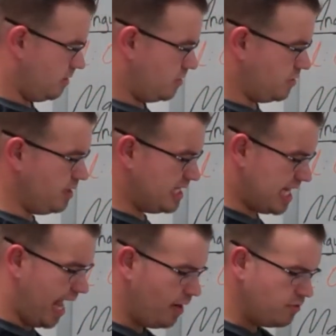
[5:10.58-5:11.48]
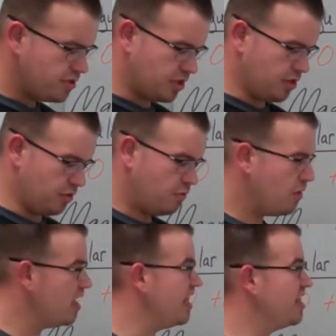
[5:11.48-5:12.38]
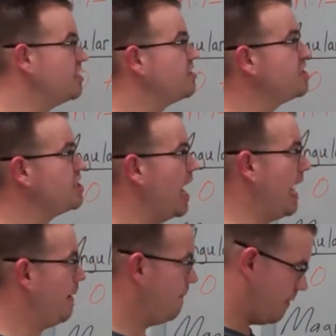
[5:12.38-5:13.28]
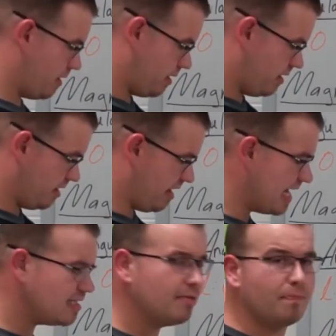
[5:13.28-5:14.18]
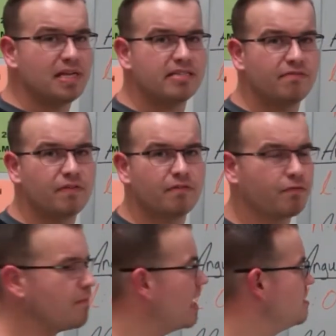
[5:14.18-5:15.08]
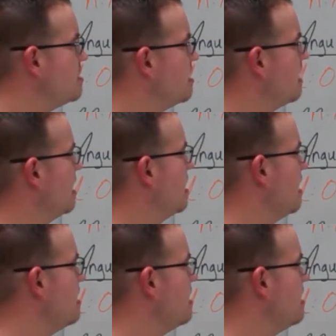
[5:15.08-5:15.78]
So it tells you the shape. That's the piece of information that